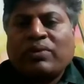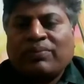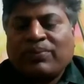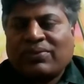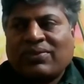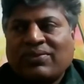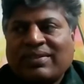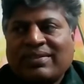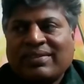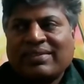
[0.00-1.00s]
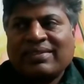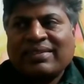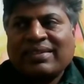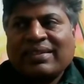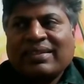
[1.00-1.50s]
post COVID
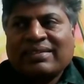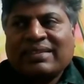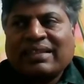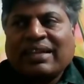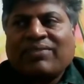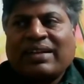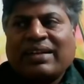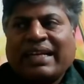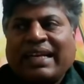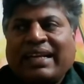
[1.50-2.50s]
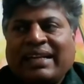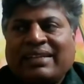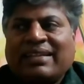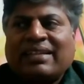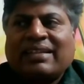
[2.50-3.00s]
but okay. after 10 days,
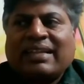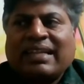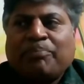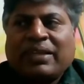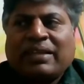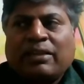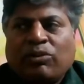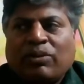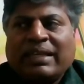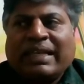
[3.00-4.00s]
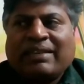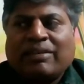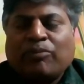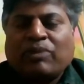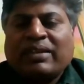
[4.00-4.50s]
still patient totally
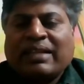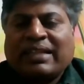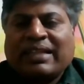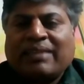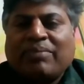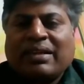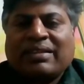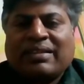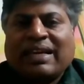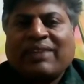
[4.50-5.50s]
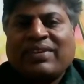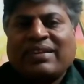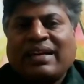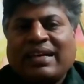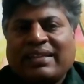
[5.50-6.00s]
asymptomatic, nothing. But CRP is
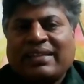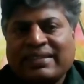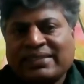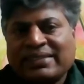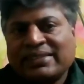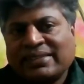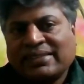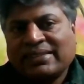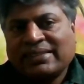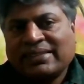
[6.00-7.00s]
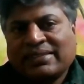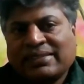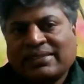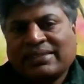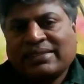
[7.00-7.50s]
high.
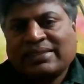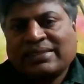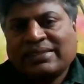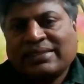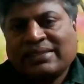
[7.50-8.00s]
But CRP